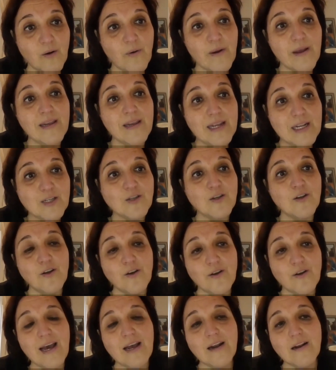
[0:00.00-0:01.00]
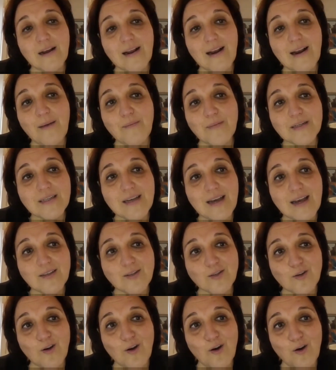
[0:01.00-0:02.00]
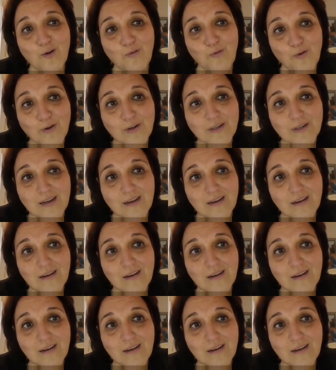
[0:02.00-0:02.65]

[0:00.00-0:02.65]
We need to learn how to acclimatize to cold water."